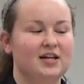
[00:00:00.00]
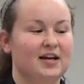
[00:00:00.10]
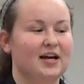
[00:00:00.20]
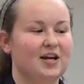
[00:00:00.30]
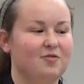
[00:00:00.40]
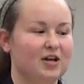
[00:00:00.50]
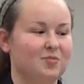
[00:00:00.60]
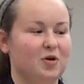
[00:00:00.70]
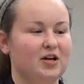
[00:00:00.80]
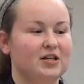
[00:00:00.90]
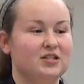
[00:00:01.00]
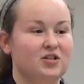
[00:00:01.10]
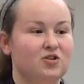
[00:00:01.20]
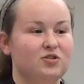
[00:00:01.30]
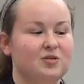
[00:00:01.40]
the kind of ironic part is they're
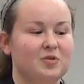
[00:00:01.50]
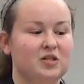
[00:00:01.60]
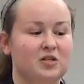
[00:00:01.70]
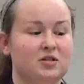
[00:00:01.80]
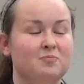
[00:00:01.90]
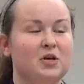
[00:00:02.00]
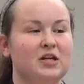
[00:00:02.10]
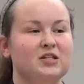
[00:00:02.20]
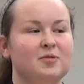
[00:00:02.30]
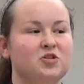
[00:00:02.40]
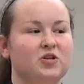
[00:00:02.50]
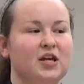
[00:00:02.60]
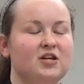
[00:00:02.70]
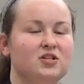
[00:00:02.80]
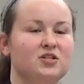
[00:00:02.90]
used at many special
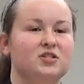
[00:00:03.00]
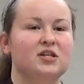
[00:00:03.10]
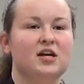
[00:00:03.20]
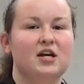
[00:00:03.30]
occasions.